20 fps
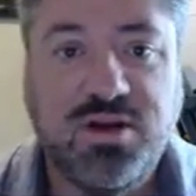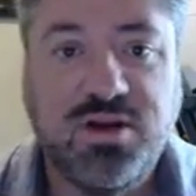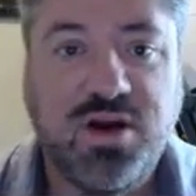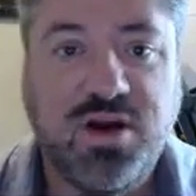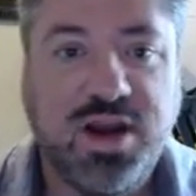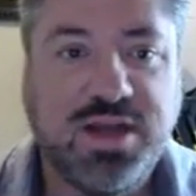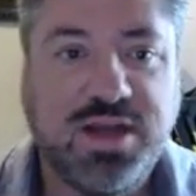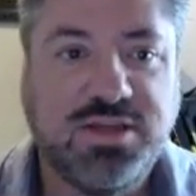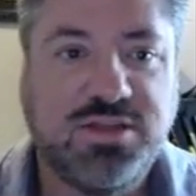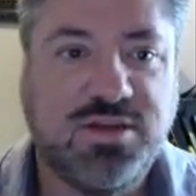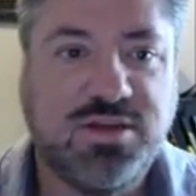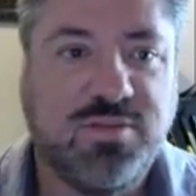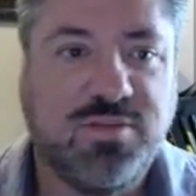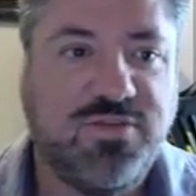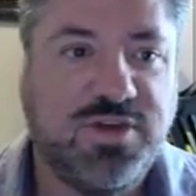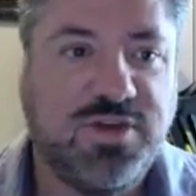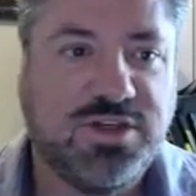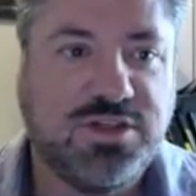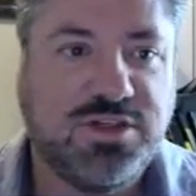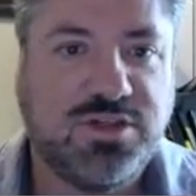Right? Some
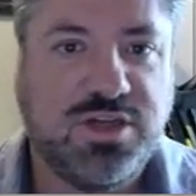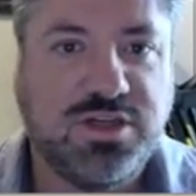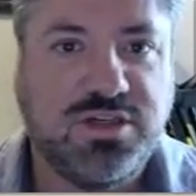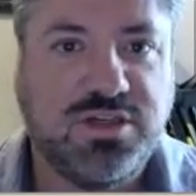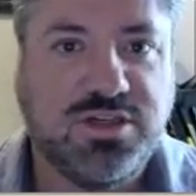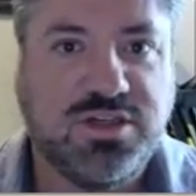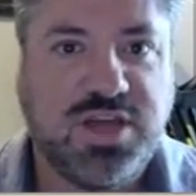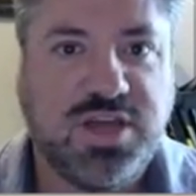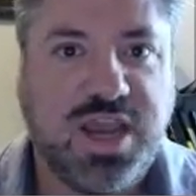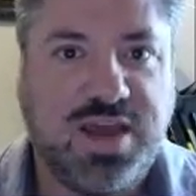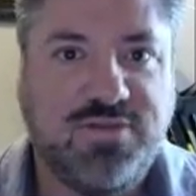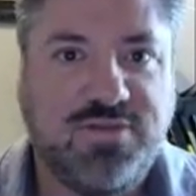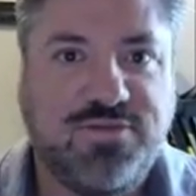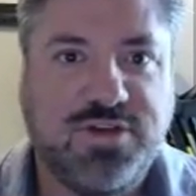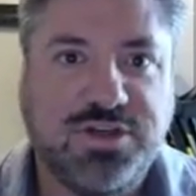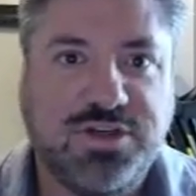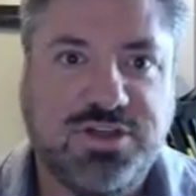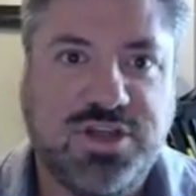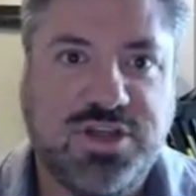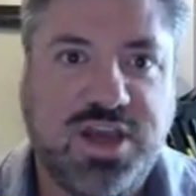fish, such as
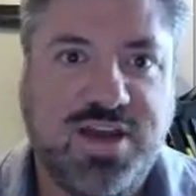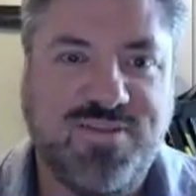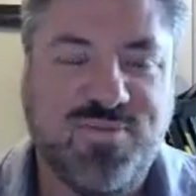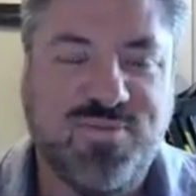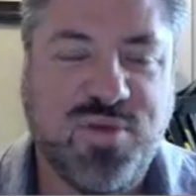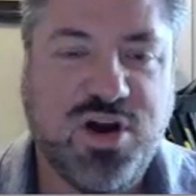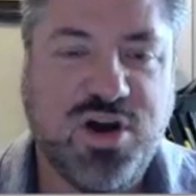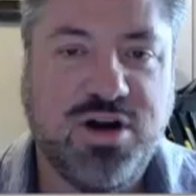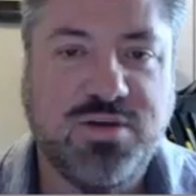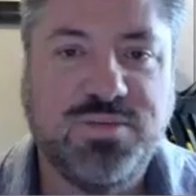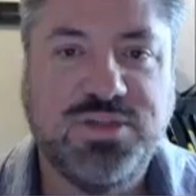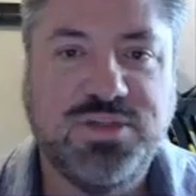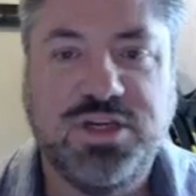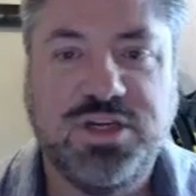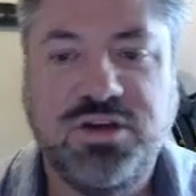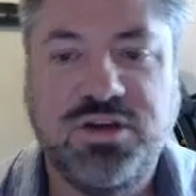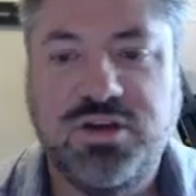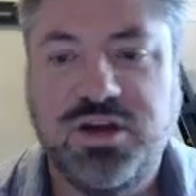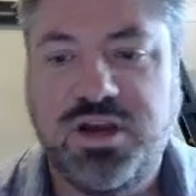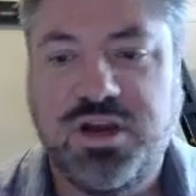catfish, they have barbs that
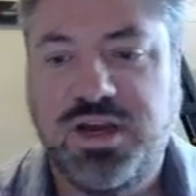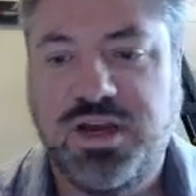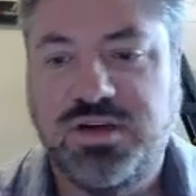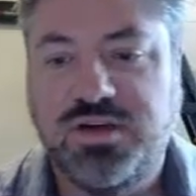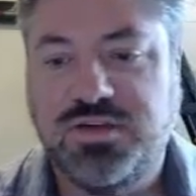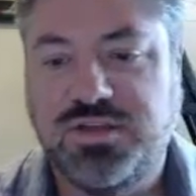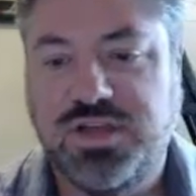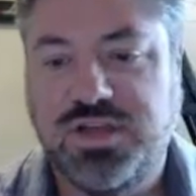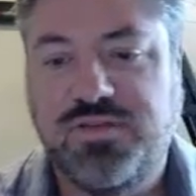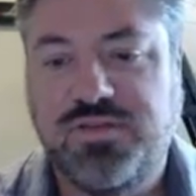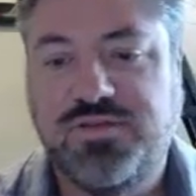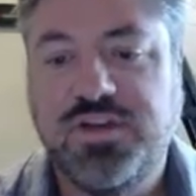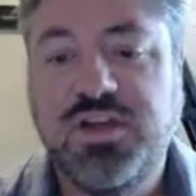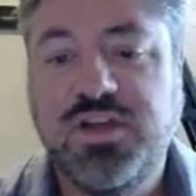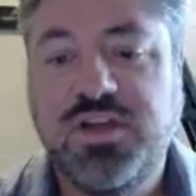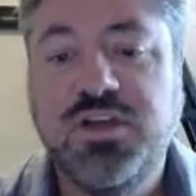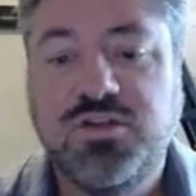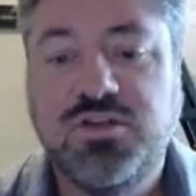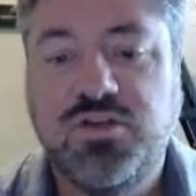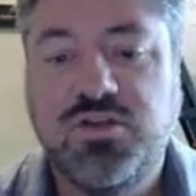you could cut yourself.
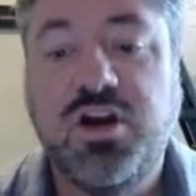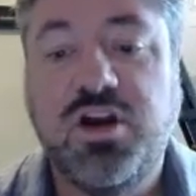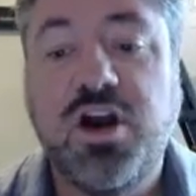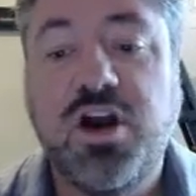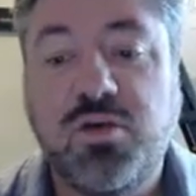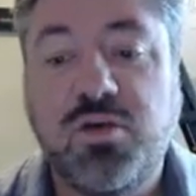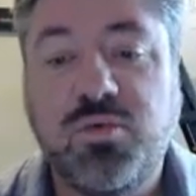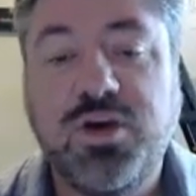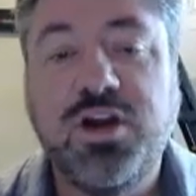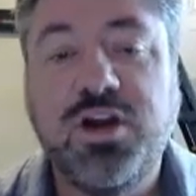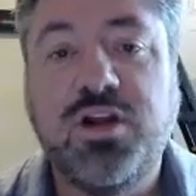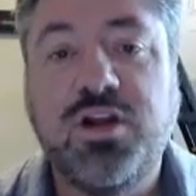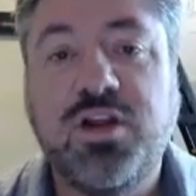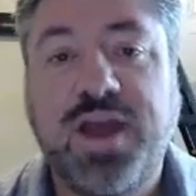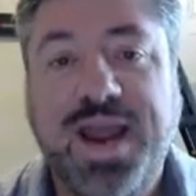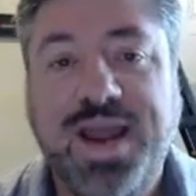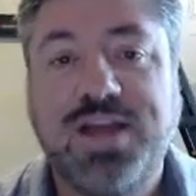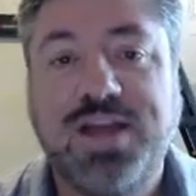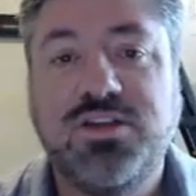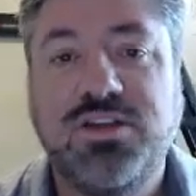So there are real
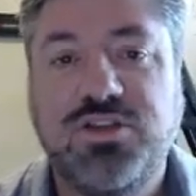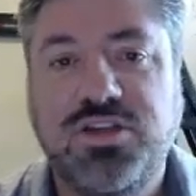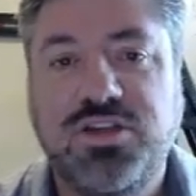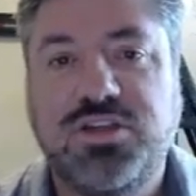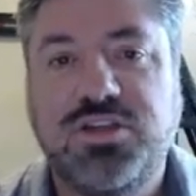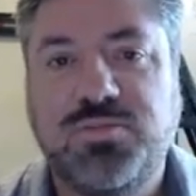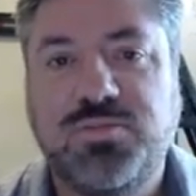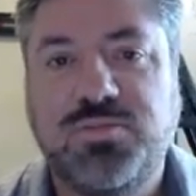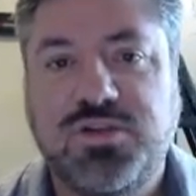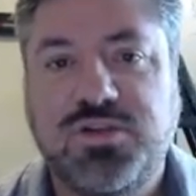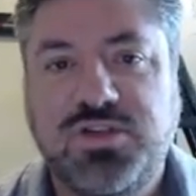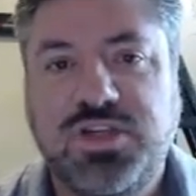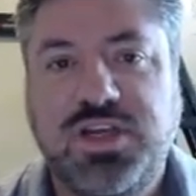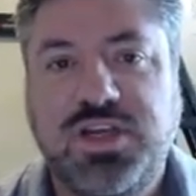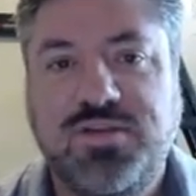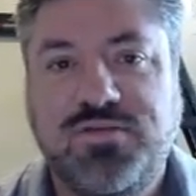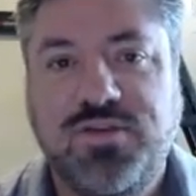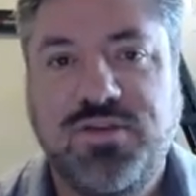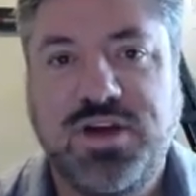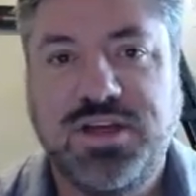and just
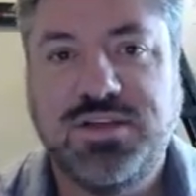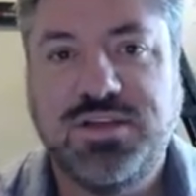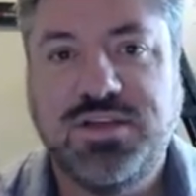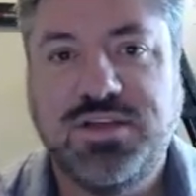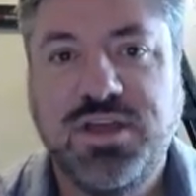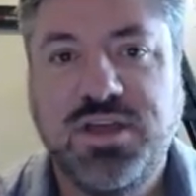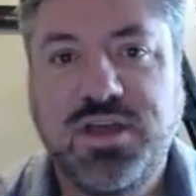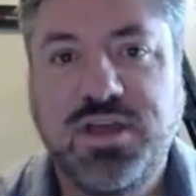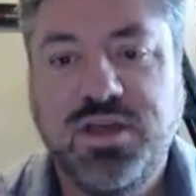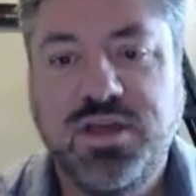perceived risks.